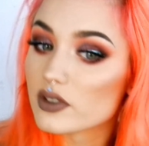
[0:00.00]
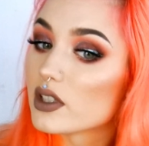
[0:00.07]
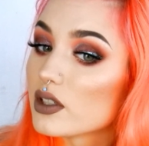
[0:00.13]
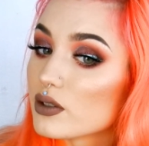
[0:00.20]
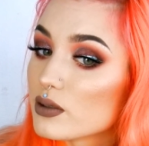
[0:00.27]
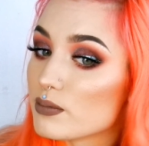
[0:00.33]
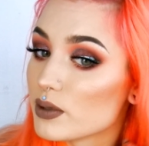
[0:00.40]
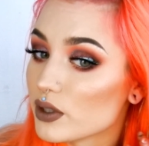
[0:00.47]
It
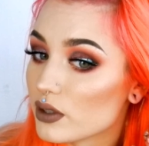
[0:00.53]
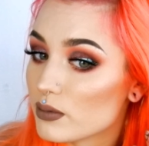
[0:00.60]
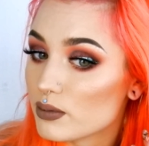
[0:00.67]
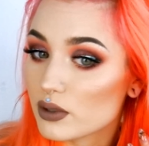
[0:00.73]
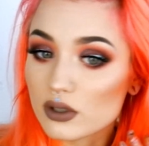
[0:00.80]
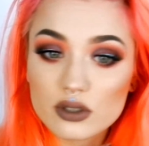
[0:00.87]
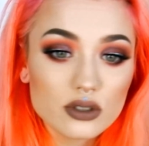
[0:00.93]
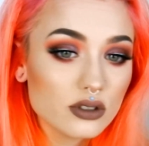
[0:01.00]
was
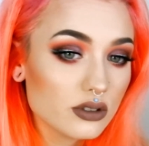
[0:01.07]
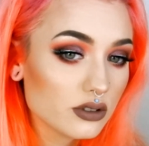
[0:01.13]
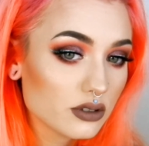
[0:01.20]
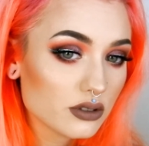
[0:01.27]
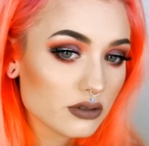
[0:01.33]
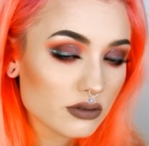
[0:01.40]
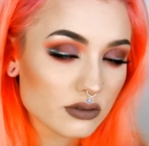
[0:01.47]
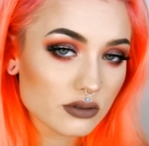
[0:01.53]
buildable.
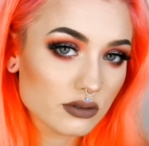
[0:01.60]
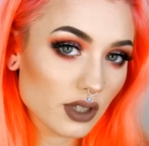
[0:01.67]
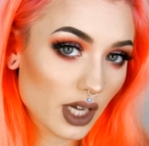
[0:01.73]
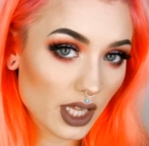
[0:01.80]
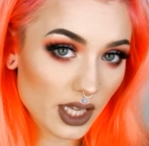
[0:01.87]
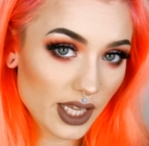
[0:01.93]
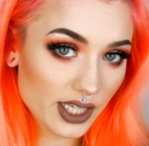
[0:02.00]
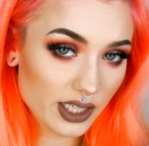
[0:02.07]

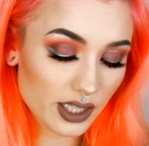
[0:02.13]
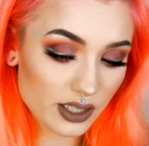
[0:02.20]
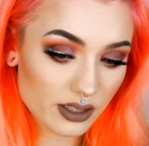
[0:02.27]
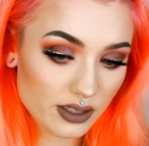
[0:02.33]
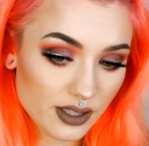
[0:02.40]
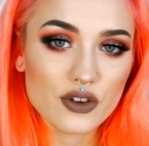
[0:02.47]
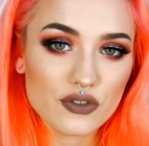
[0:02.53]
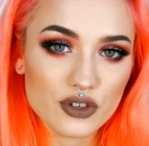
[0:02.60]
I like
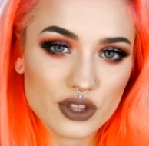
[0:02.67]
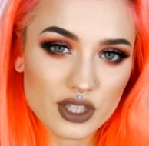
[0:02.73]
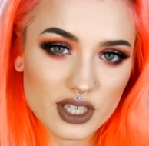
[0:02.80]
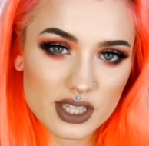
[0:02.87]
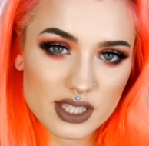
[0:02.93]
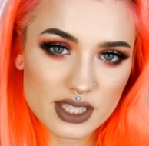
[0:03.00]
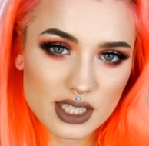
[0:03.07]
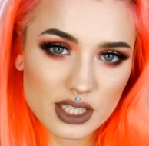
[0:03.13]
it. For the
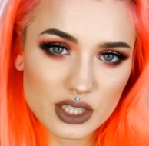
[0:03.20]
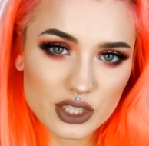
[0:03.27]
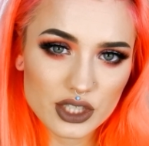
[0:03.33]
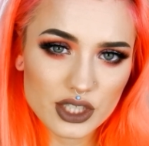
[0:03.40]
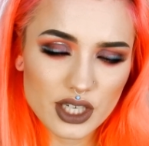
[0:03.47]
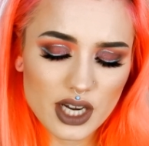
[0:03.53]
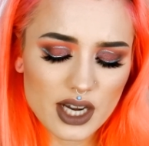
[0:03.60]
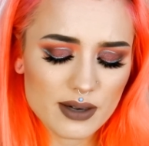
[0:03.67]

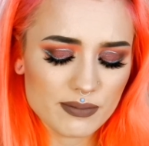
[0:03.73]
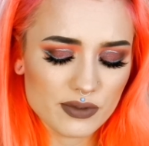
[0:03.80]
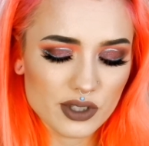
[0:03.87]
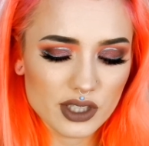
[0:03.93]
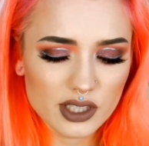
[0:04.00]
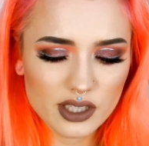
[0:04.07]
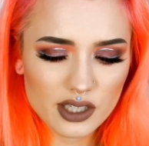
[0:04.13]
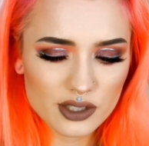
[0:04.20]
concealer, I'm
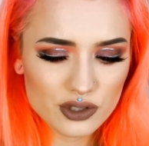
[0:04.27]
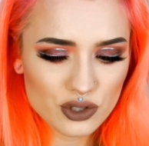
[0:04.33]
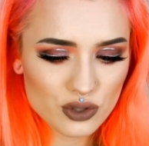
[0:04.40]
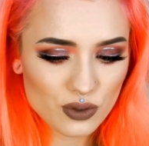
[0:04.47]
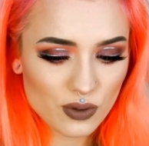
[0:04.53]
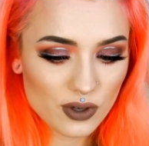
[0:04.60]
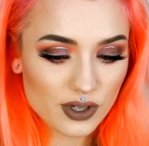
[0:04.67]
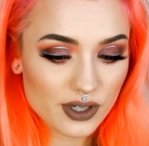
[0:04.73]
really not
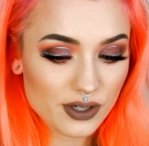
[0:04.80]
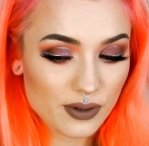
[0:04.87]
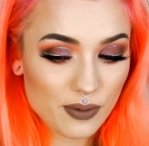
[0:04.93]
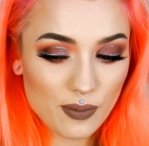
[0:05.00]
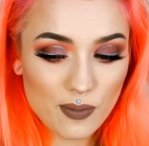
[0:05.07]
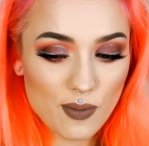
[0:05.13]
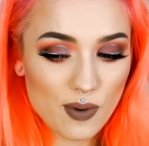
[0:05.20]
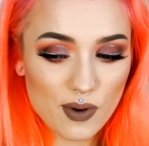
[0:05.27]
sure
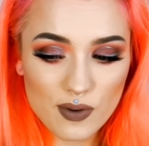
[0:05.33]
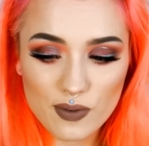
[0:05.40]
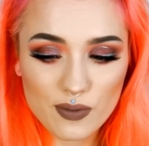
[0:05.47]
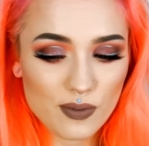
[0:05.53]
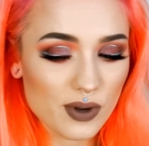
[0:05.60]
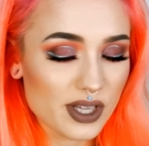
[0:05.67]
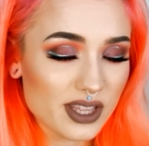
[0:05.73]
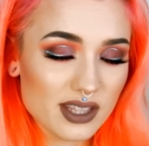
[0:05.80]

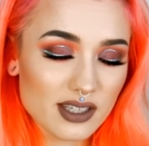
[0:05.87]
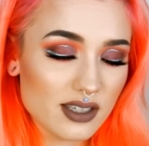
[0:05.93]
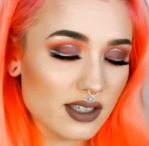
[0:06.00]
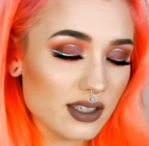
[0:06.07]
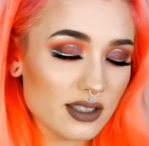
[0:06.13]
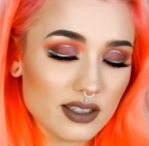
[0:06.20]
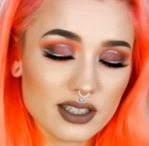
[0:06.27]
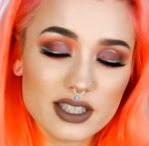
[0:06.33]
what the
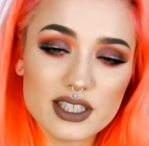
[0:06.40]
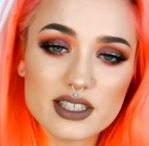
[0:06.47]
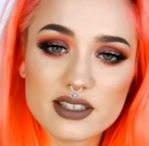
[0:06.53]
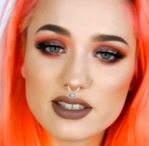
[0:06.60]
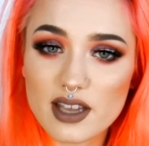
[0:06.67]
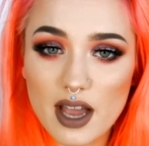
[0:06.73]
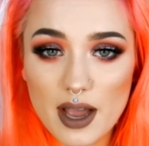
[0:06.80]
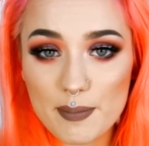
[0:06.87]
deal
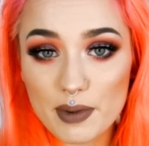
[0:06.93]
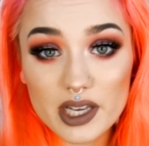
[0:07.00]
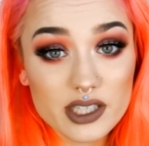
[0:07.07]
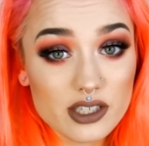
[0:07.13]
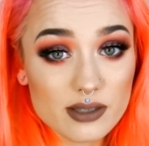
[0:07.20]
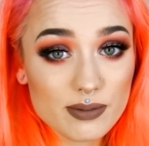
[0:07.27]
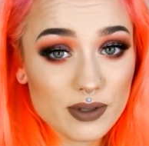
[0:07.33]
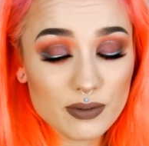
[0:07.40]
is. I might
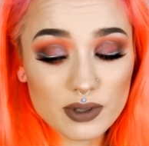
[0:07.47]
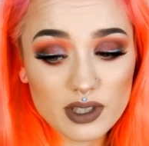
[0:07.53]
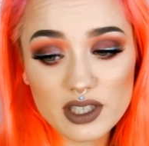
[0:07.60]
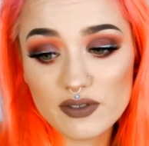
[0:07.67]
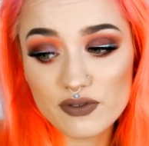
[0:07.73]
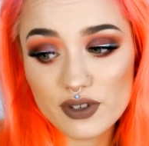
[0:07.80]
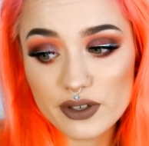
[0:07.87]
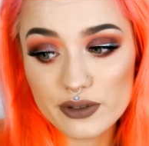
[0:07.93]
just be really
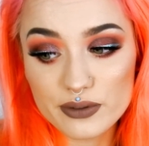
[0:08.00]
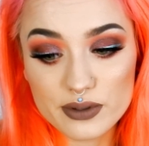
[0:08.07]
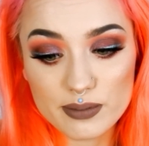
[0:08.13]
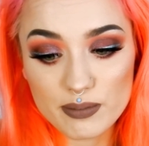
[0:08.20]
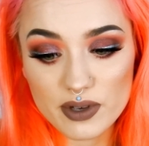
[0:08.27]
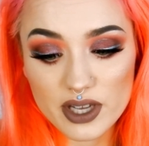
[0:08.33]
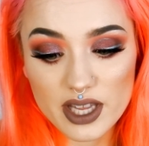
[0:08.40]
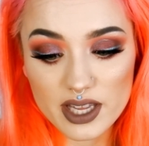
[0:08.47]

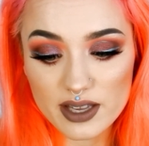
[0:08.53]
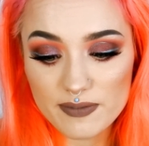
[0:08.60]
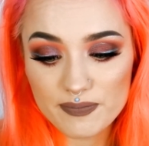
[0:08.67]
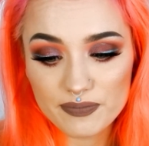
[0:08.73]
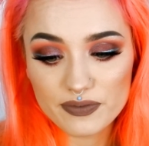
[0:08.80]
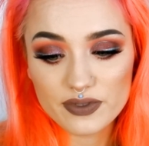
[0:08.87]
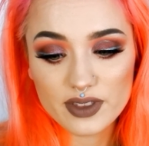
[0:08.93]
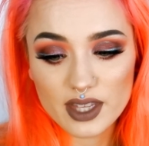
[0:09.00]
confused, but
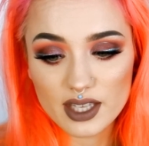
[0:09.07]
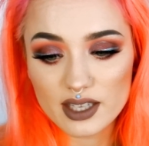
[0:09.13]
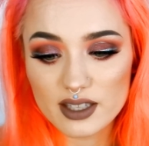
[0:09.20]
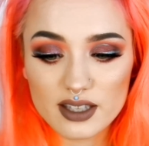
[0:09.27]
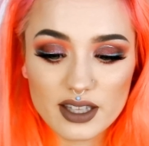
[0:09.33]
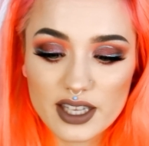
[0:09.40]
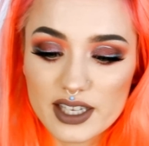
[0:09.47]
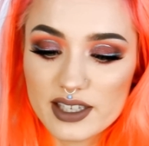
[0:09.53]

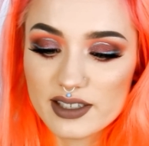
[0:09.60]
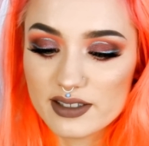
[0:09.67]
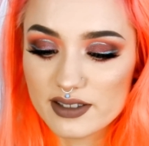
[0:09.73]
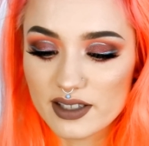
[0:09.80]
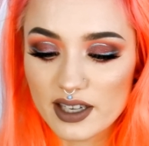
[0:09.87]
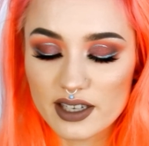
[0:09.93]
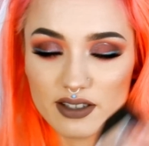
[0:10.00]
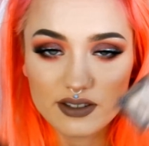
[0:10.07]
like
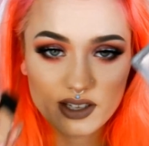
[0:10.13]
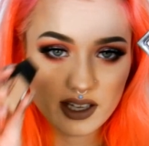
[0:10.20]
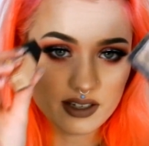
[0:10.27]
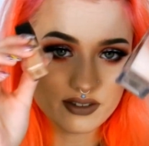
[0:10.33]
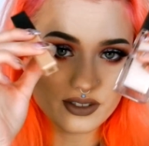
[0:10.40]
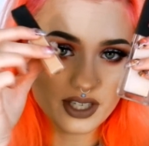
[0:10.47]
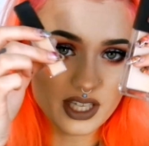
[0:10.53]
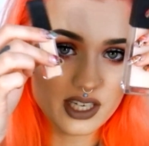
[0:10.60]
I
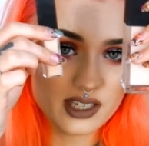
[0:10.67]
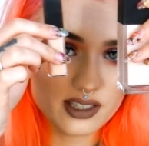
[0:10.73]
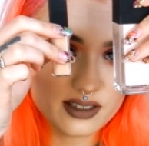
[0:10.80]
don't get